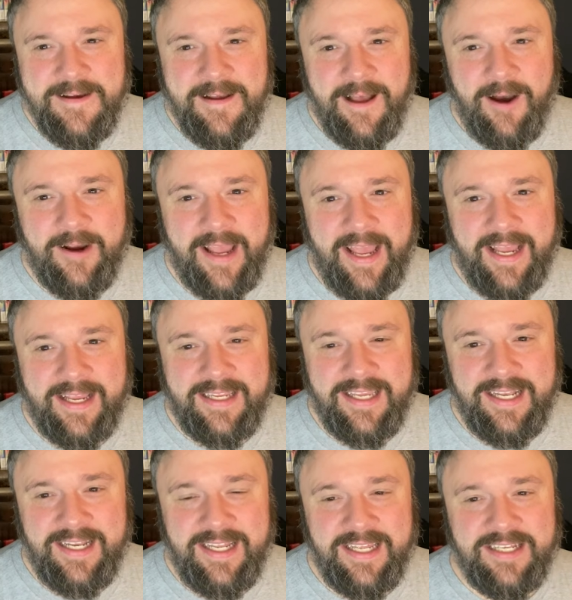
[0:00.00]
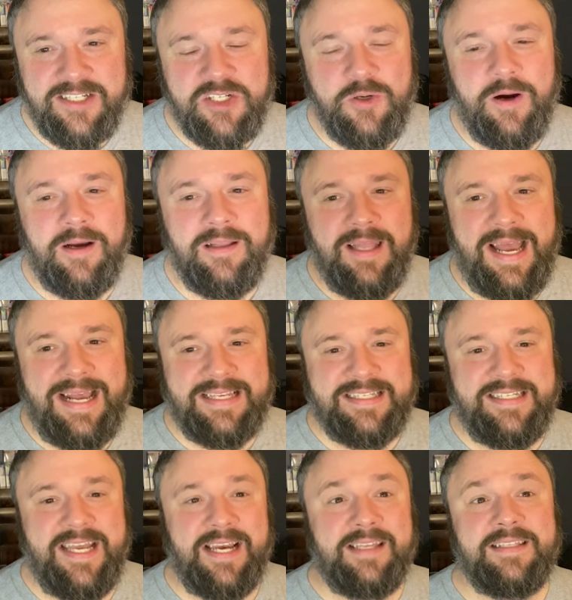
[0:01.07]
Okay, getting into our last
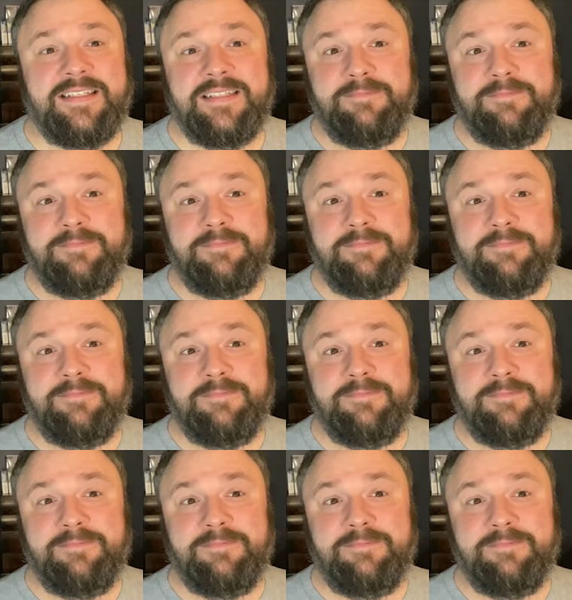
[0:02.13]
deck. This is